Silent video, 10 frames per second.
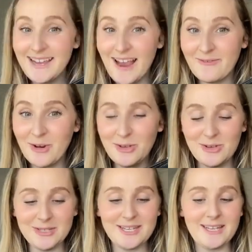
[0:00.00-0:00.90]
I've not
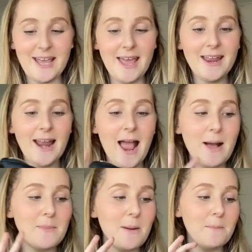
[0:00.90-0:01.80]
used it yet,
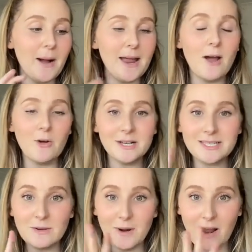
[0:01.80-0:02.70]
but
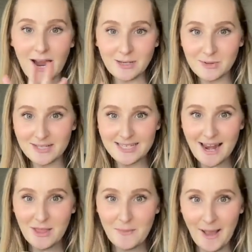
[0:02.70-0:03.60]
honestly, when I took this
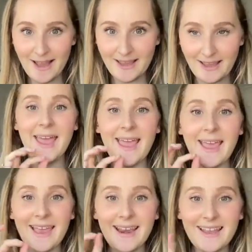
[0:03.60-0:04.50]
out of the packet,
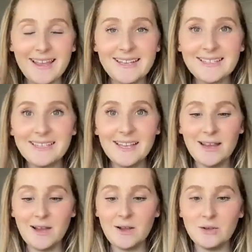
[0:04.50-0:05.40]
it is
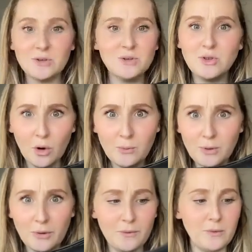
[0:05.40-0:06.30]
so
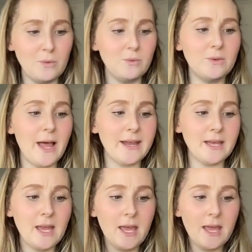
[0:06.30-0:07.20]
beautiful, like
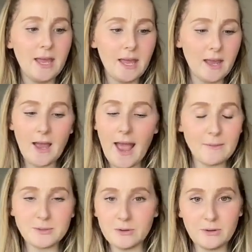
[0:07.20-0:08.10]

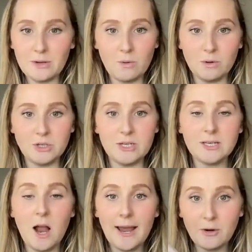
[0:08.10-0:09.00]
absolutely gorgeous.
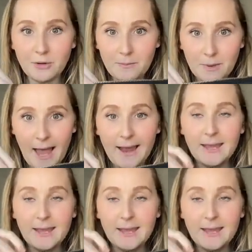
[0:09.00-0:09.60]
I got the black.